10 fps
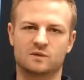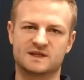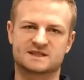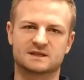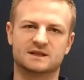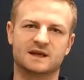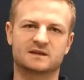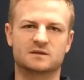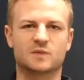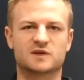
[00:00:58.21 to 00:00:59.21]
we
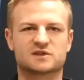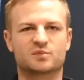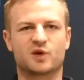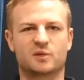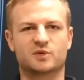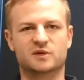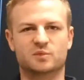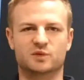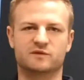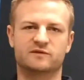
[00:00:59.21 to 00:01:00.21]
select the most
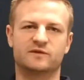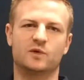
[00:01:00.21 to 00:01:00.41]
appropriate boot